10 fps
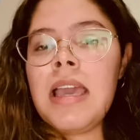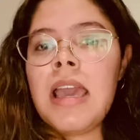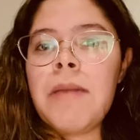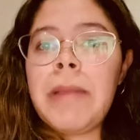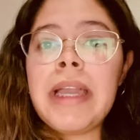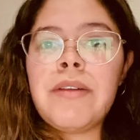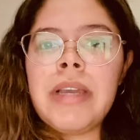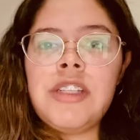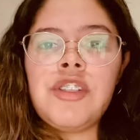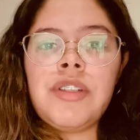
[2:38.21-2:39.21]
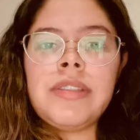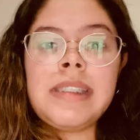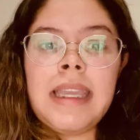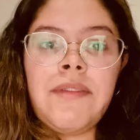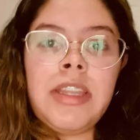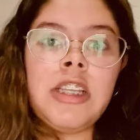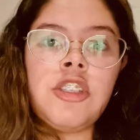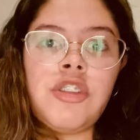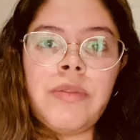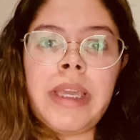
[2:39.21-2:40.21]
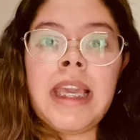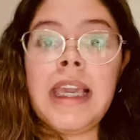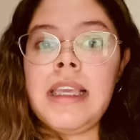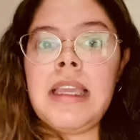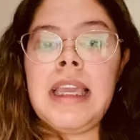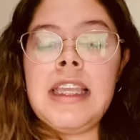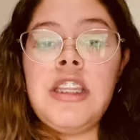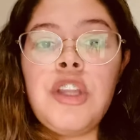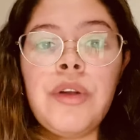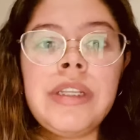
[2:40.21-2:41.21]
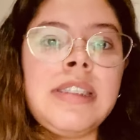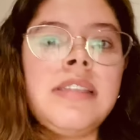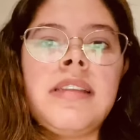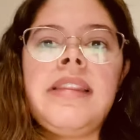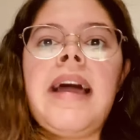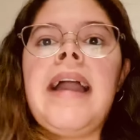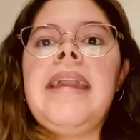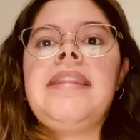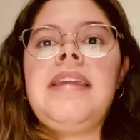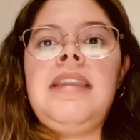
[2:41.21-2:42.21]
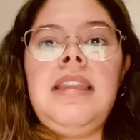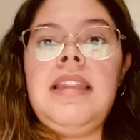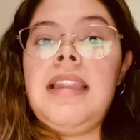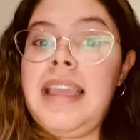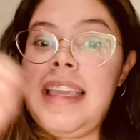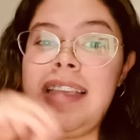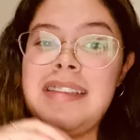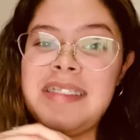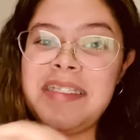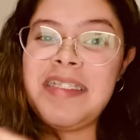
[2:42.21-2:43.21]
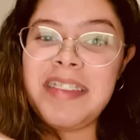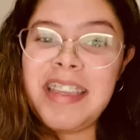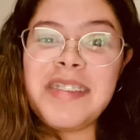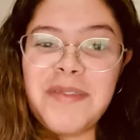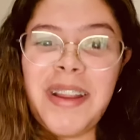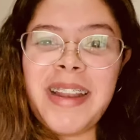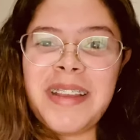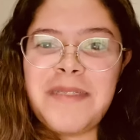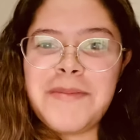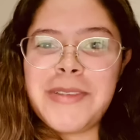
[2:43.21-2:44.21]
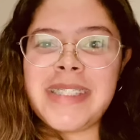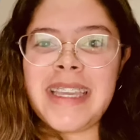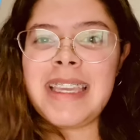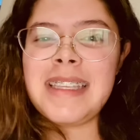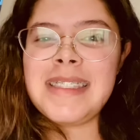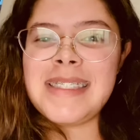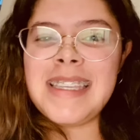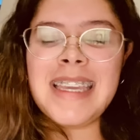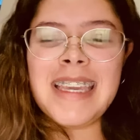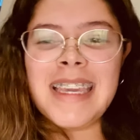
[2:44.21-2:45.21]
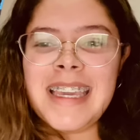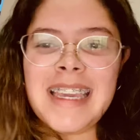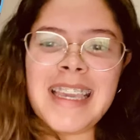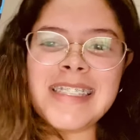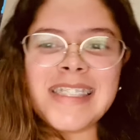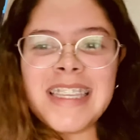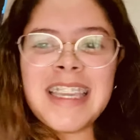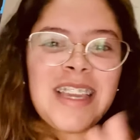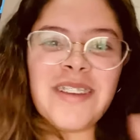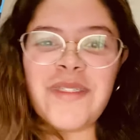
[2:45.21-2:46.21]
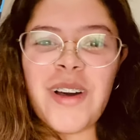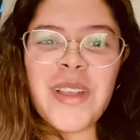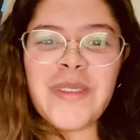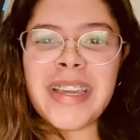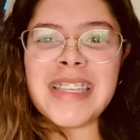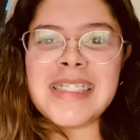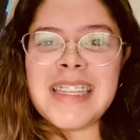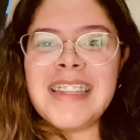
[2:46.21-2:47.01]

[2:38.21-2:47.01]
Michelangelo's David is doing. He notices Goliath and he's ready, almost like he's thinking of all the ways that